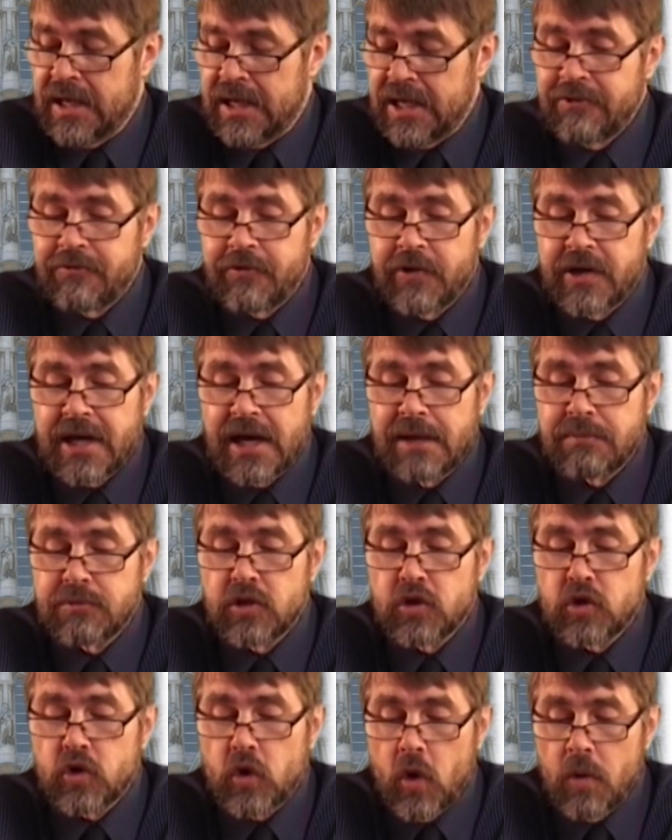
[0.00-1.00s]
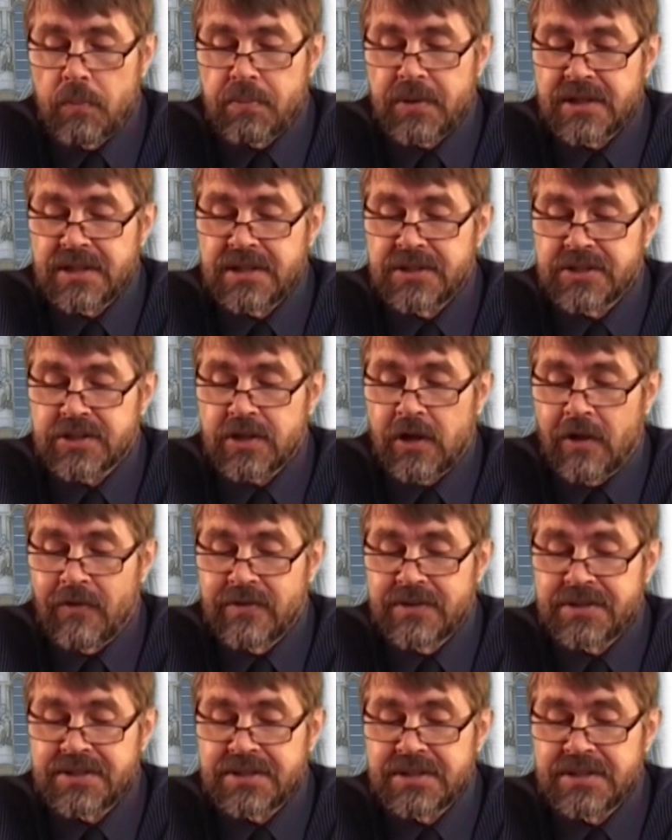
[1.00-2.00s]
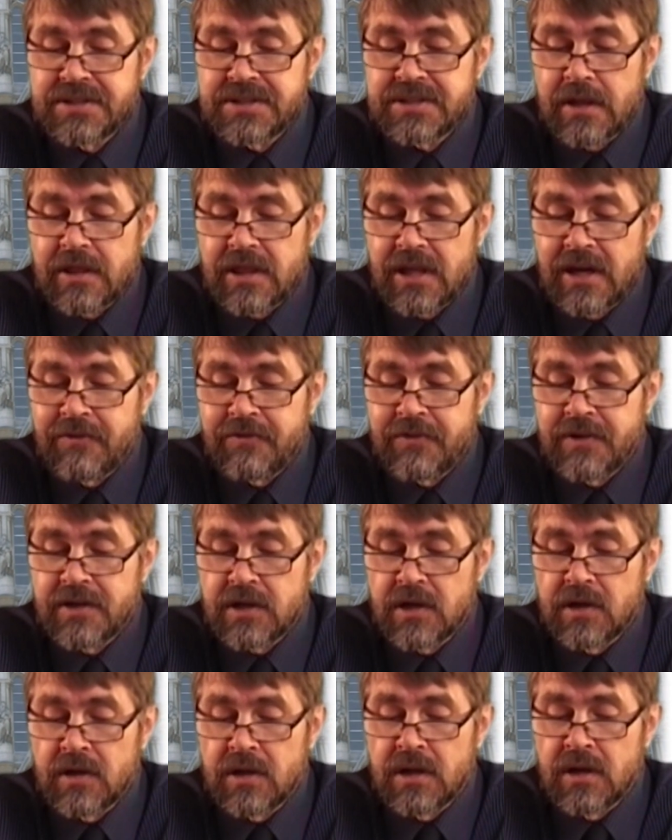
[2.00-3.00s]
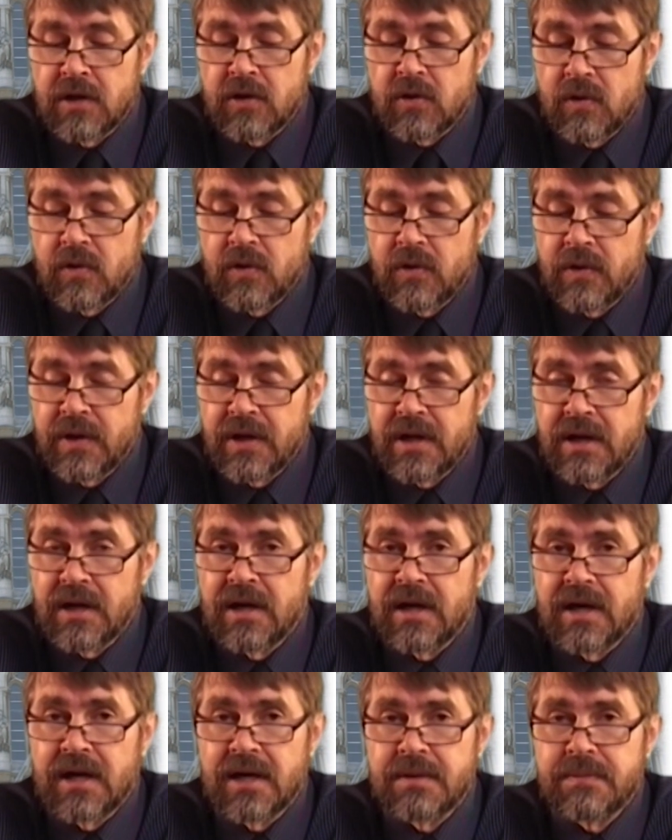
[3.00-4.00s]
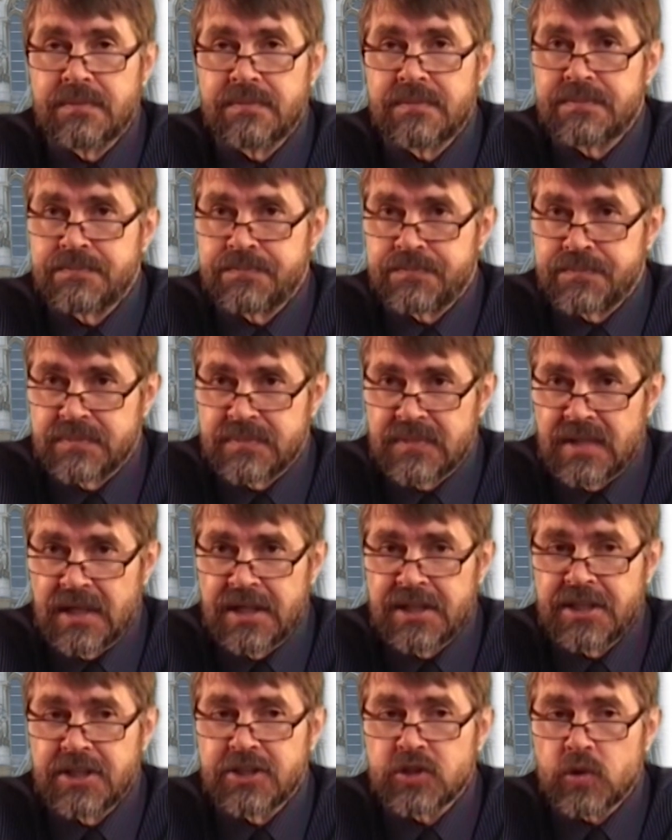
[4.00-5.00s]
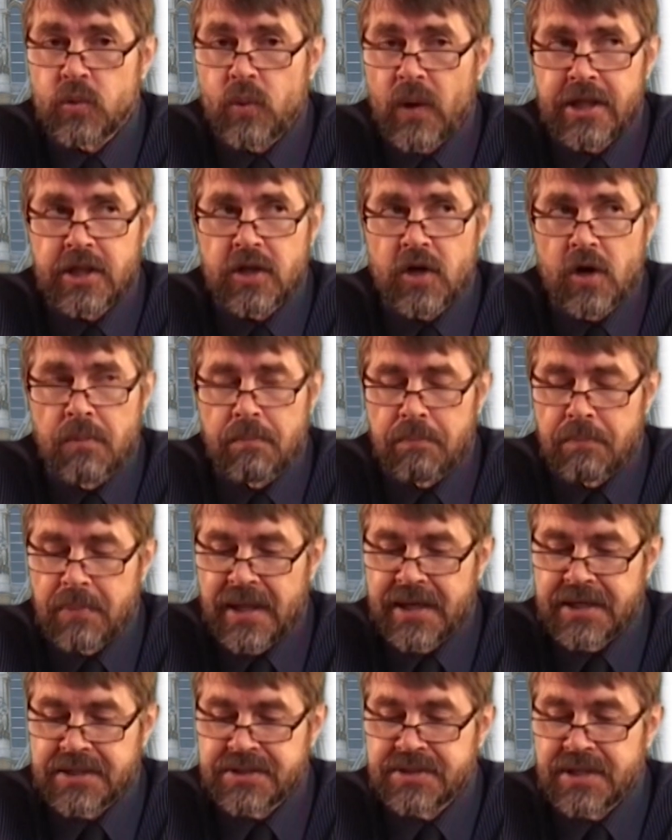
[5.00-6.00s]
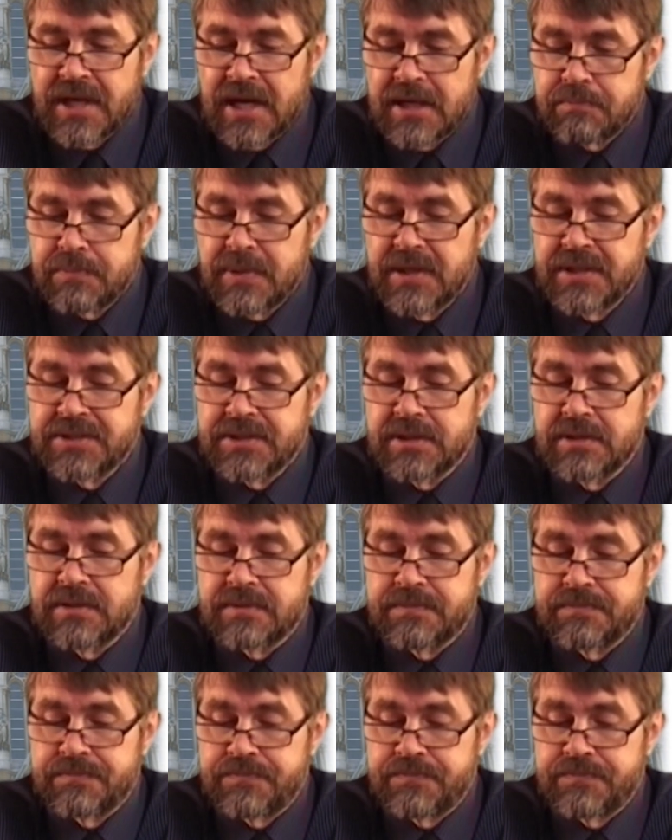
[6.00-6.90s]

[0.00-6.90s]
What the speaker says: If we come to corporate insolvency in South African law, it is quite complex at present.